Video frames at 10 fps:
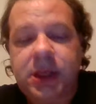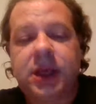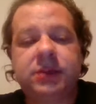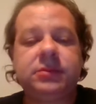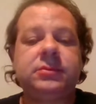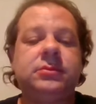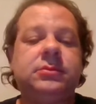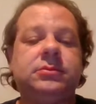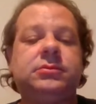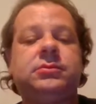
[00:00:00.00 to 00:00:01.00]
and
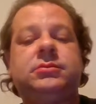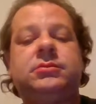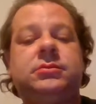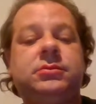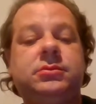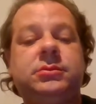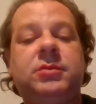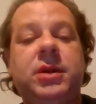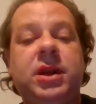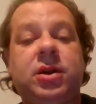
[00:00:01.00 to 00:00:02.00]

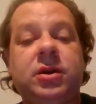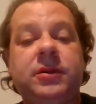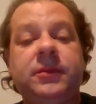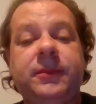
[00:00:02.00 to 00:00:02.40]
in my heart